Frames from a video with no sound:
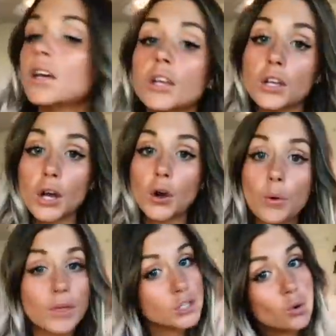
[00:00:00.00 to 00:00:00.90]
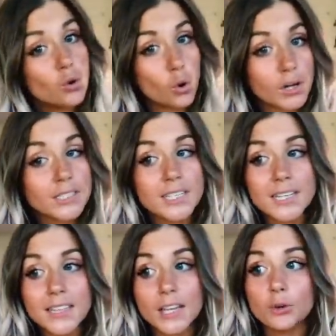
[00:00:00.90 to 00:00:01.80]
You know, this whole
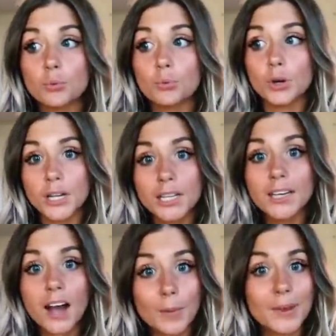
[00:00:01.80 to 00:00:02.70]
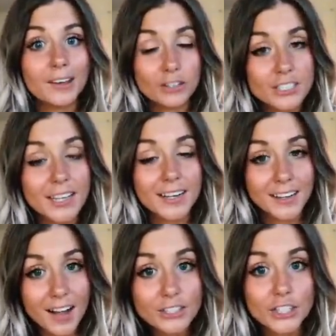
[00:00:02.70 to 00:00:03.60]
quarantine thing really got me understanding
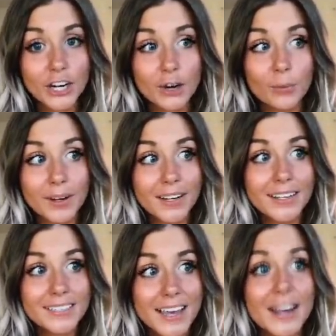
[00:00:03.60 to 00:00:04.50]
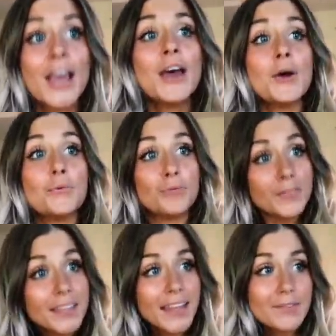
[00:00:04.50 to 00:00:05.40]
Usher when he said
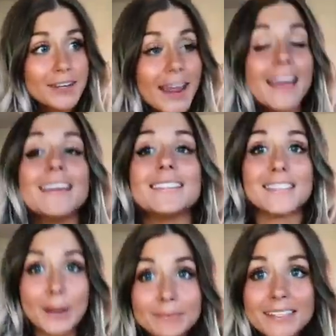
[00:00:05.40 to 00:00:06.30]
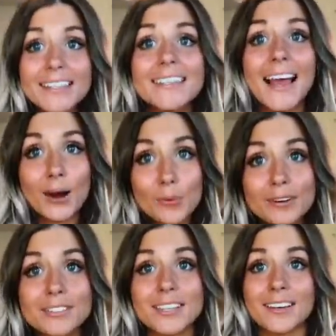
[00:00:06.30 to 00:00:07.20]
fifty eleven days, umpteen
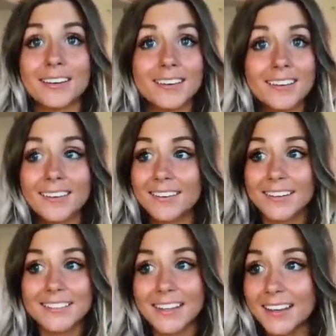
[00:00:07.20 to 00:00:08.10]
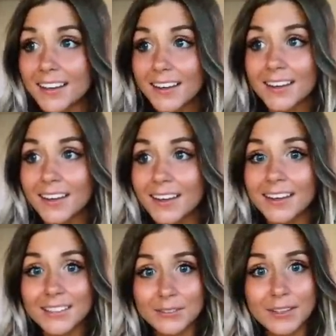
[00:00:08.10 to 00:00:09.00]
hours. Cause like,
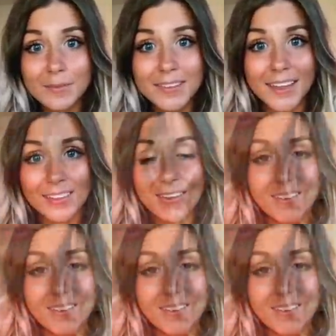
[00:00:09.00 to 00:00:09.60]
it's really been that long.